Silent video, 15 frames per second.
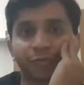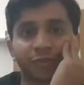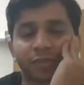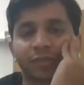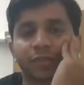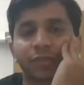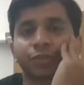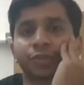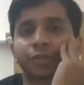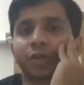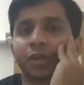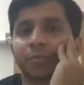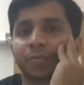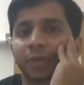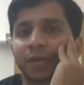professor you
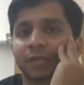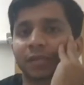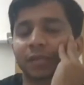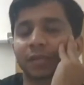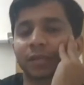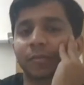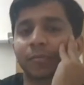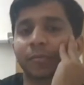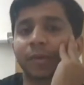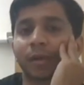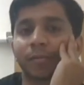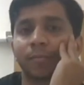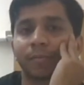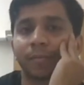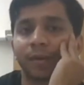should not be asking them
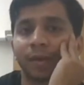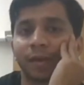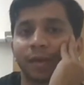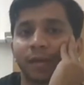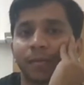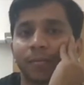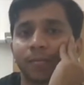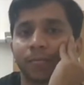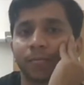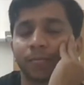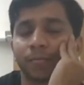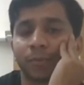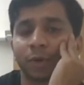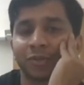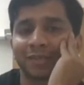
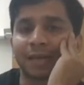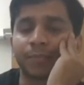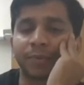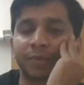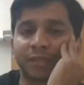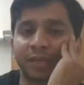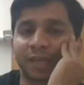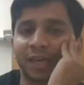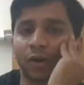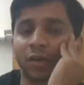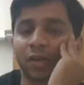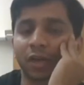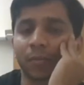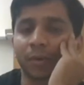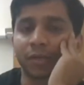because that person
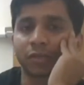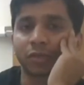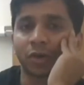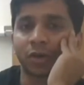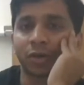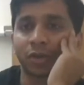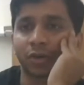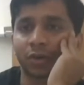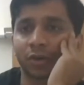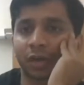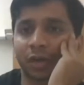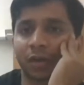cannot comment on your